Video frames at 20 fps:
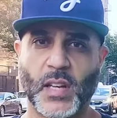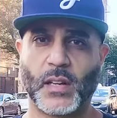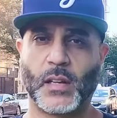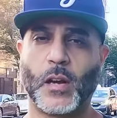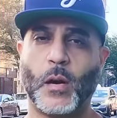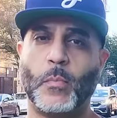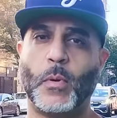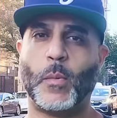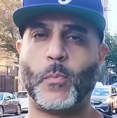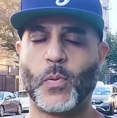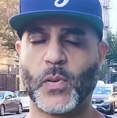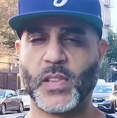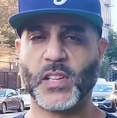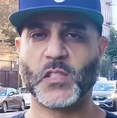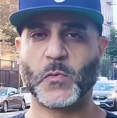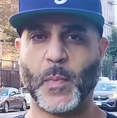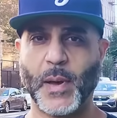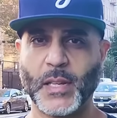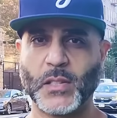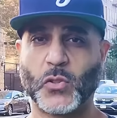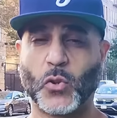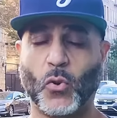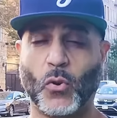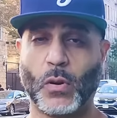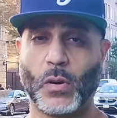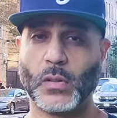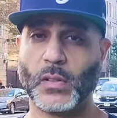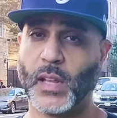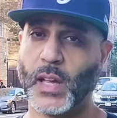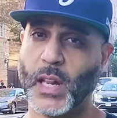had come up with his
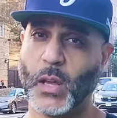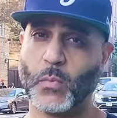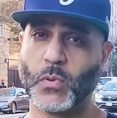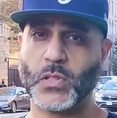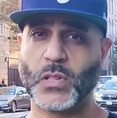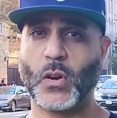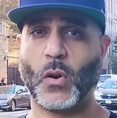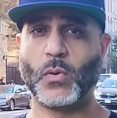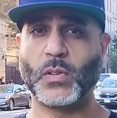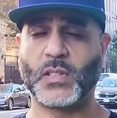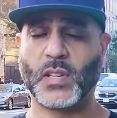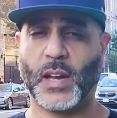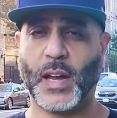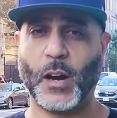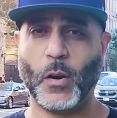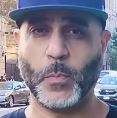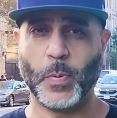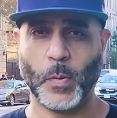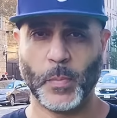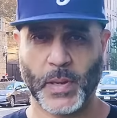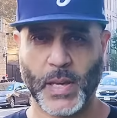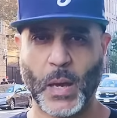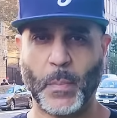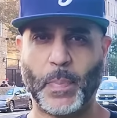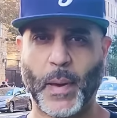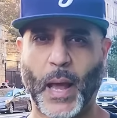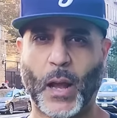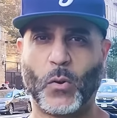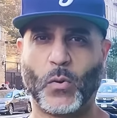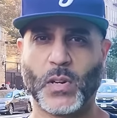mentor, Lenny was going to help him get
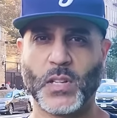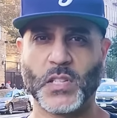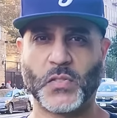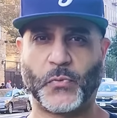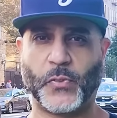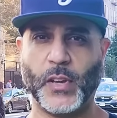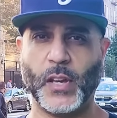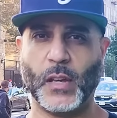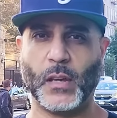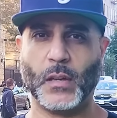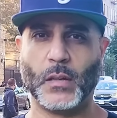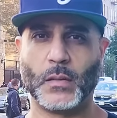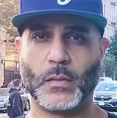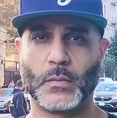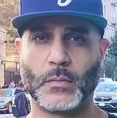back on his feet.